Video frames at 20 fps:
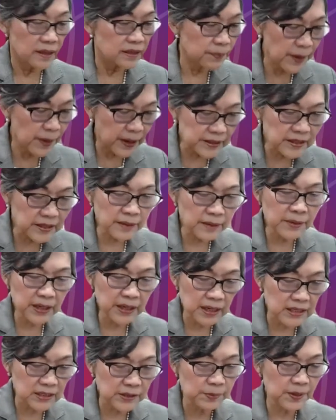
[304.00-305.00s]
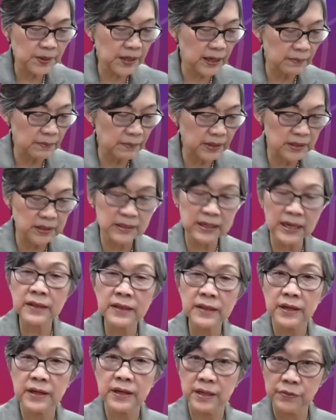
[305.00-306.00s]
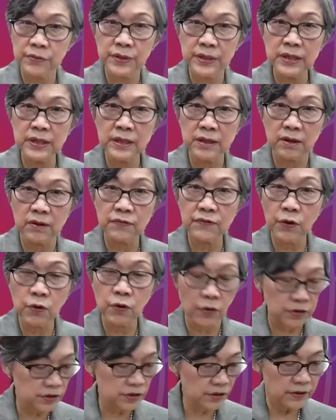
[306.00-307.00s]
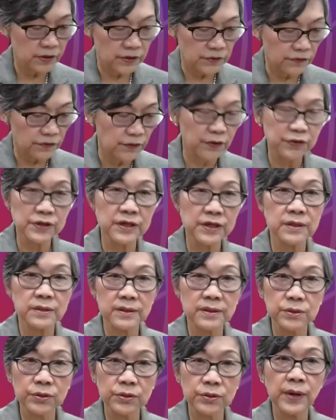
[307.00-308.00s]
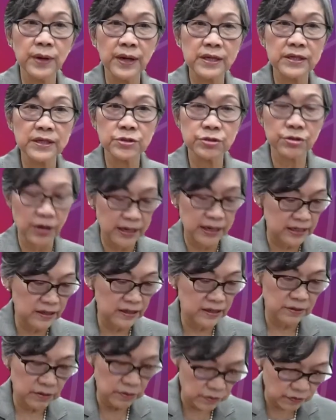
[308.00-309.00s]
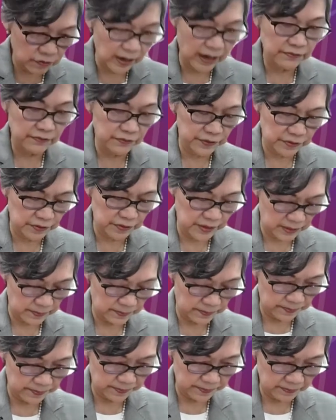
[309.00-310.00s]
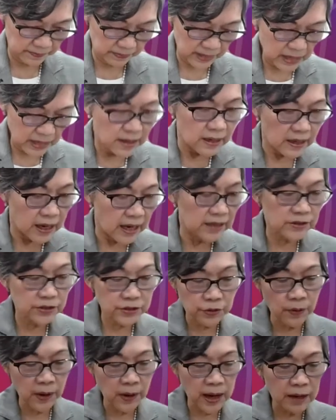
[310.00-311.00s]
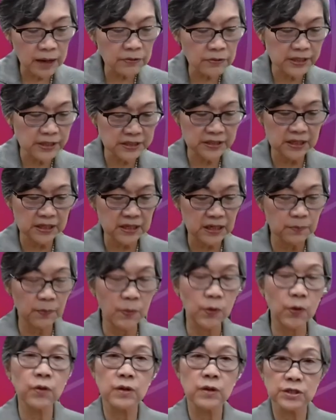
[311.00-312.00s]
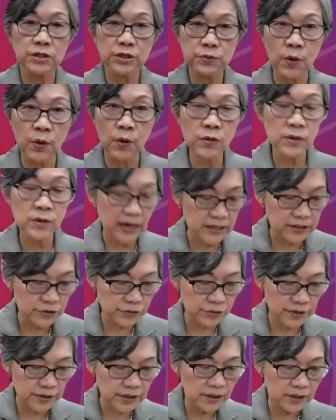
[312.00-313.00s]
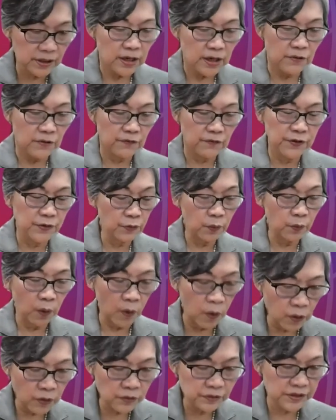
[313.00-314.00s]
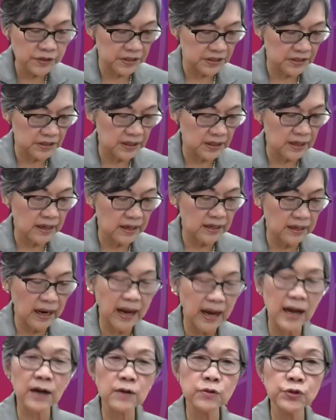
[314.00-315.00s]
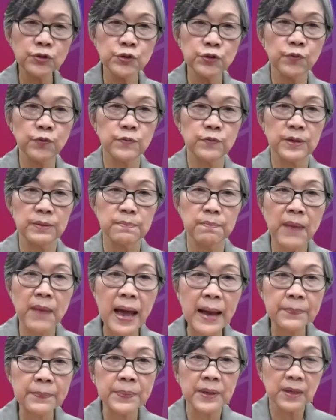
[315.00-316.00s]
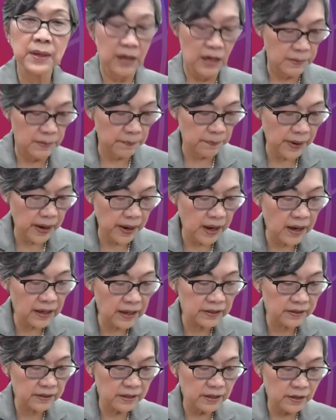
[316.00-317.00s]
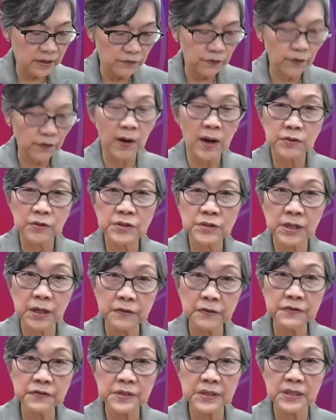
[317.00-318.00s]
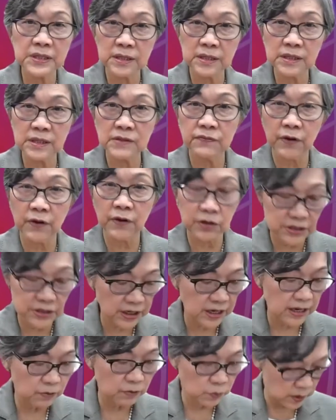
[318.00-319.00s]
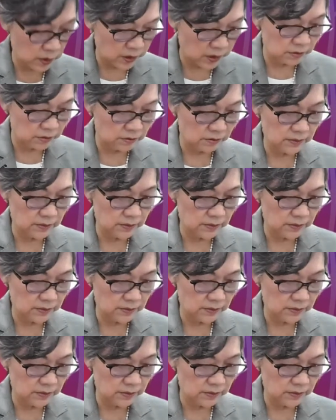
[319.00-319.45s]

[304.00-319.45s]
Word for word: The pandemic has become another arena, of course, for the US China rivalry. And so, how does Singapore, a small country, view all this? And how do we map a path for ourselves in this volatile world?